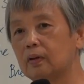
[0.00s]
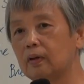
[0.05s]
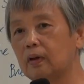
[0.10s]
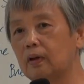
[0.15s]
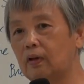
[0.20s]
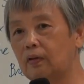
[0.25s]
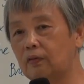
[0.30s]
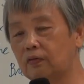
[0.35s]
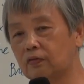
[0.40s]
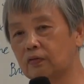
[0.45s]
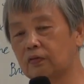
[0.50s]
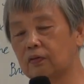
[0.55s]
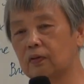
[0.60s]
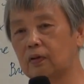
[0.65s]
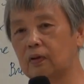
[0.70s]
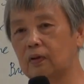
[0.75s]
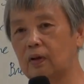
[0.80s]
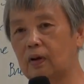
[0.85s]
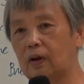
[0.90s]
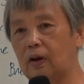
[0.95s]
is
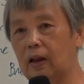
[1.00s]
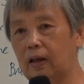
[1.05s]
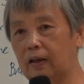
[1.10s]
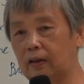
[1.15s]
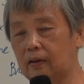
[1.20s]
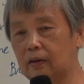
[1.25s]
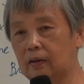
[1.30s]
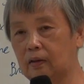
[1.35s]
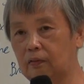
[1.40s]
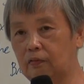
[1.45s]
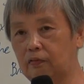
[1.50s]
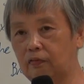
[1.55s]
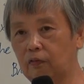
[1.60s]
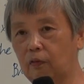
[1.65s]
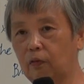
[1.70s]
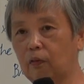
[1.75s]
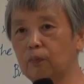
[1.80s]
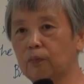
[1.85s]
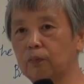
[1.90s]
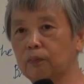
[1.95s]
like the
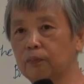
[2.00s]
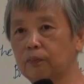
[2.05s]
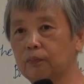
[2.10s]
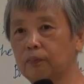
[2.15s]
foam.